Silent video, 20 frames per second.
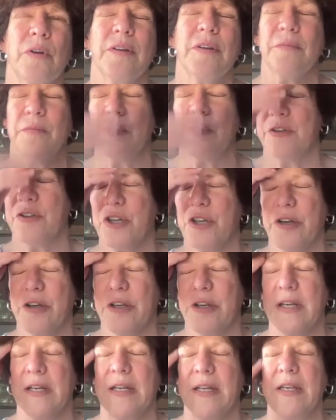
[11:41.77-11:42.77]
We
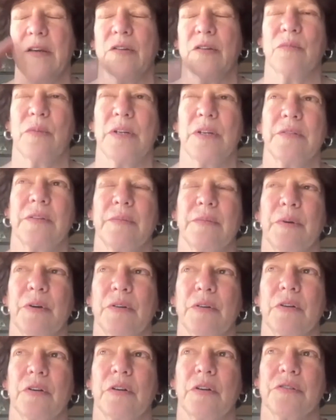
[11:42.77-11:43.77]
jokingly on one of the
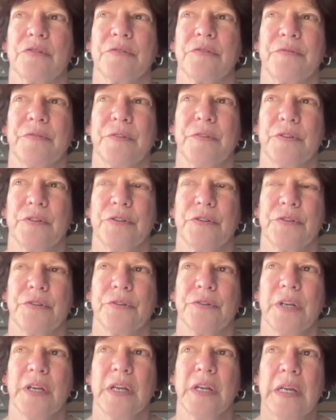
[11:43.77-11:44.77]
podcasts referred
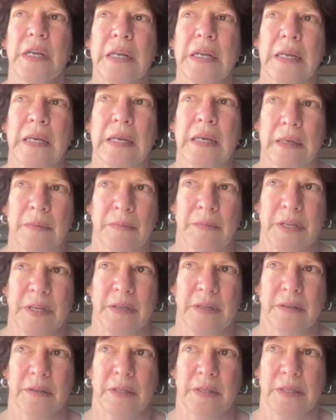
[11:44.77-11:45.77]
to
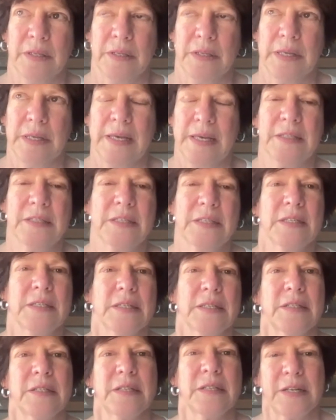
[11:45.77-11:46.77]
the ANC's
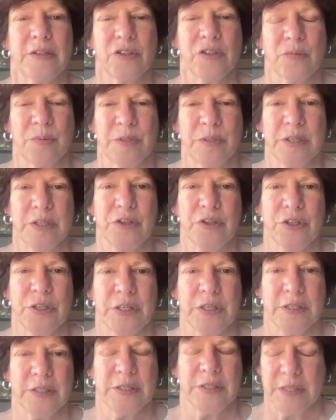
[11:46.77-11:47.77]
intellectual position
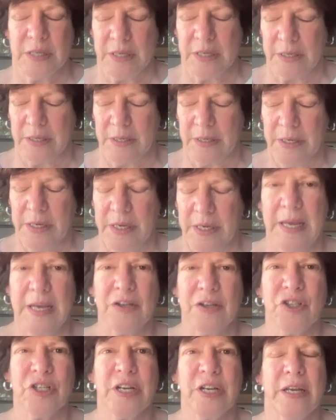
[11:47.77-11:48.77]
as
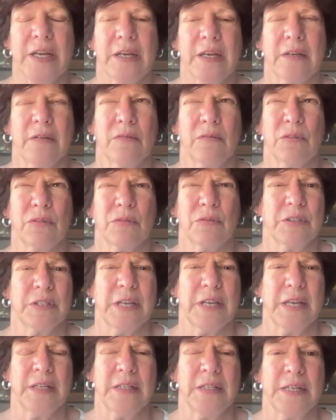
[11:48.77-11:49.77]
hashtag, what would you
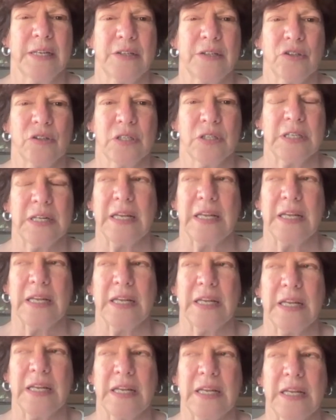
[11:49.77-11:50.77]
say, intellectual sludge.
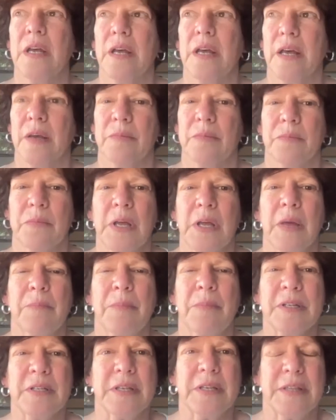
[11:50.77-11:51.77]

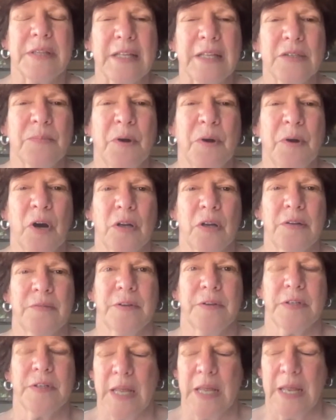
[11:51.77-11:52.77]
But that's part
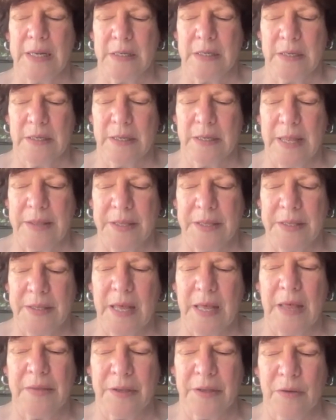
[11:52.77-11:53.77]
of it. And I think
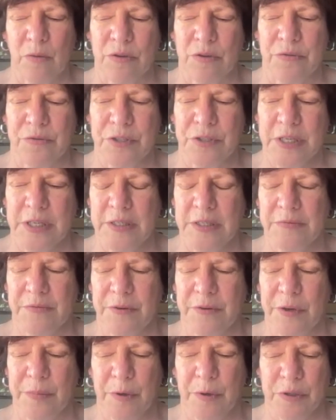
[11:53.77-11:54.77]
what you've said is
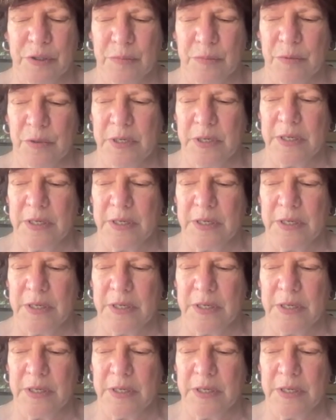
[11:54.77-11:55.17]
very possible.